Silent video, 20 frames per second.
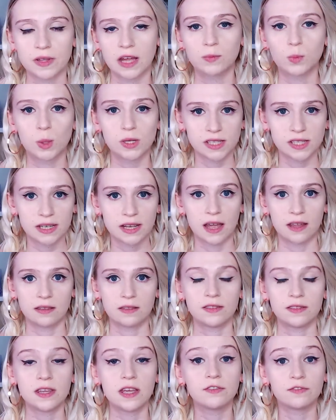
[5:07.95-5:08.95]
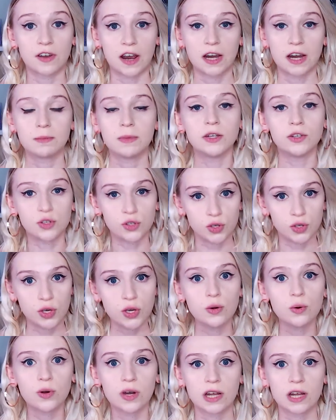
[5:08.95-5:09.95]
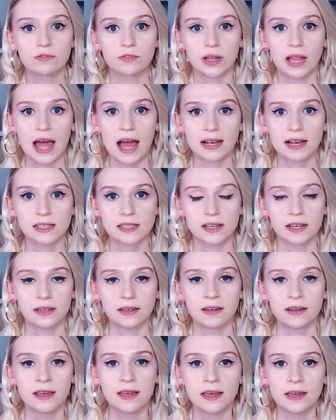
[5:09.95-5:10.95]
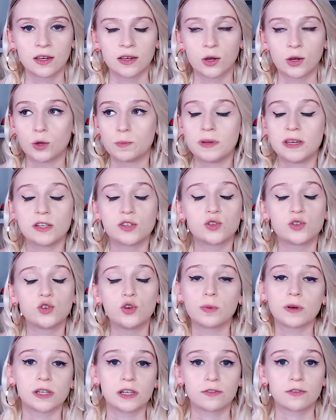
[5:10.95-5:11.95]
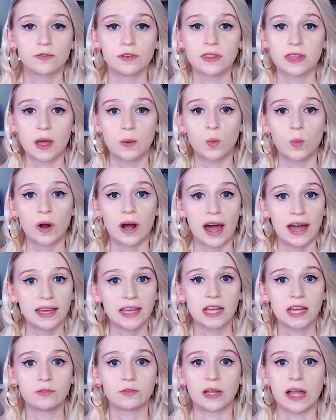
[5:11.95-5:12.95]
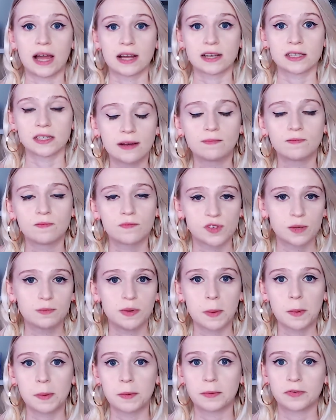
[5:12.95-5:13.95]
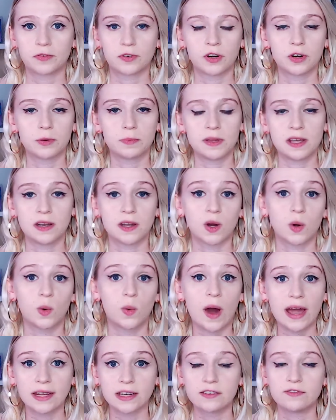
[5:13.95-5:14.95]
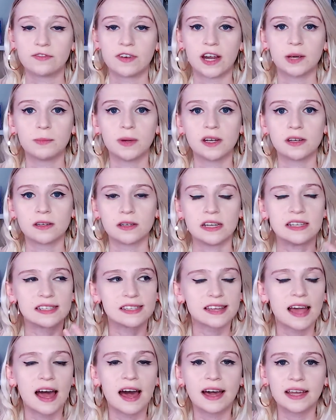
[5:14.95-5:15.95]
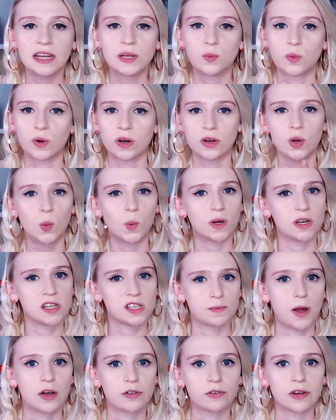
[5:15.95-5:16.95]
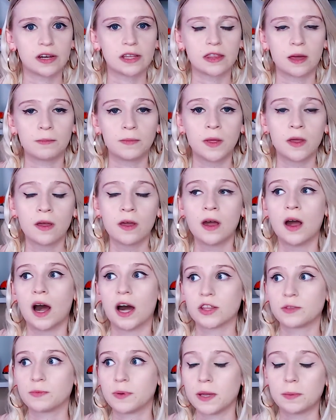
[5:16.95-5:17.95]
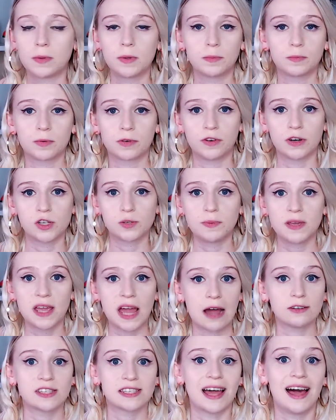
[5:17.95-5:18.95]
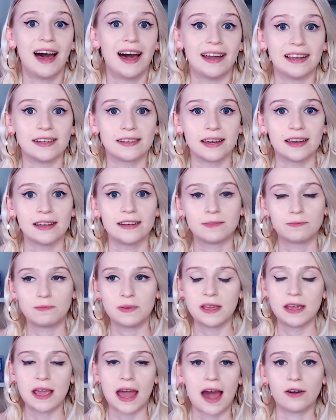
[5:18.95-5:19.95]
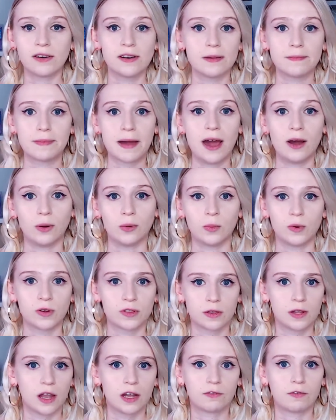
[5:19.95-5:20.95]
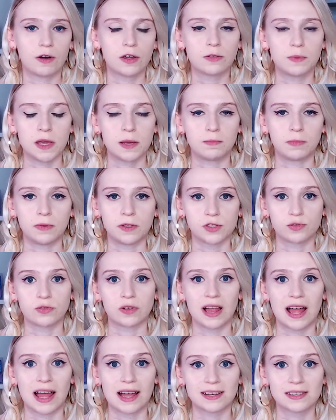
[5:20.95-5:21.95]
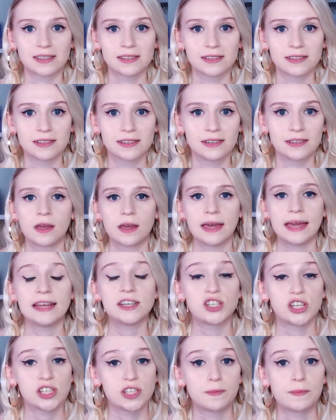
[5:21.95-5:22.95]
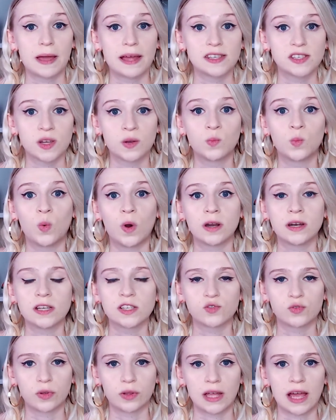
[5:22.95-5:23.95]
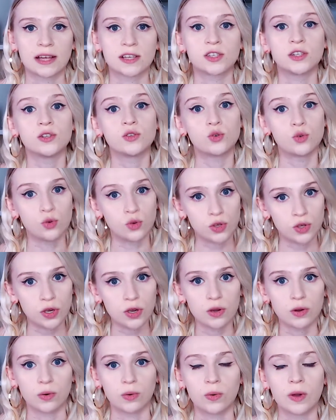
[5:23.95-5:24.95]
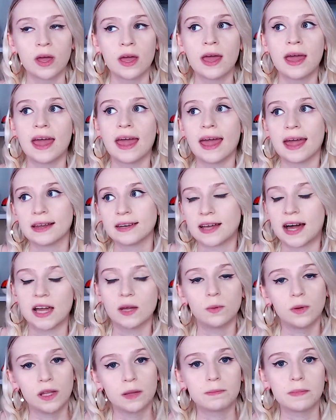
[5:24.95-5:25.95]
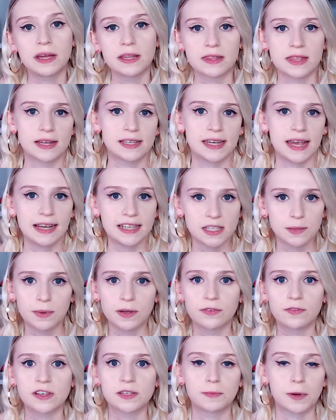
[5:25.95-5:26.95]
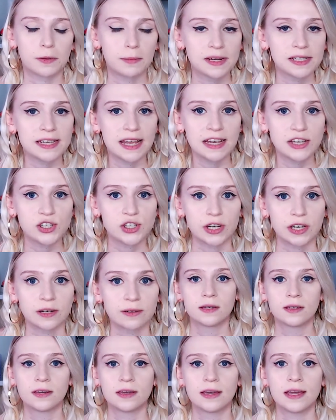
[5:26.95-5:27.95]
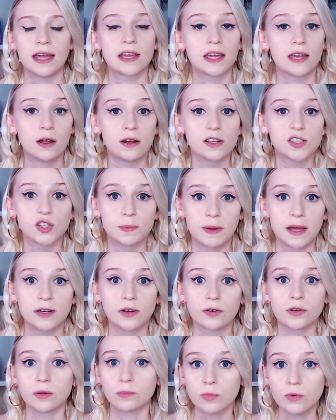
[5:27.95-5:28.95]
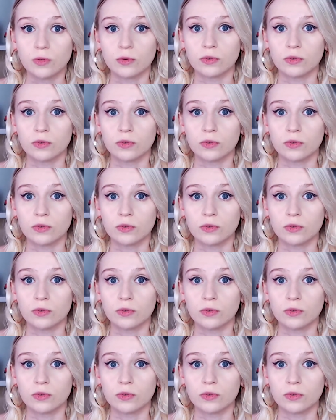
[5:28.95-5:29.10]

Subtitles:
And once again, the environment you can relax in could be super different than what I can relax in. Some people prefer to be in a quiet environment inside where no one is bothering them. Other people prefer to be outside and be out and about with a lot of other people to relax. It just depends on what is relaxing to you, and I will admit that takes a bit of experimentation. It can also depend on your mood.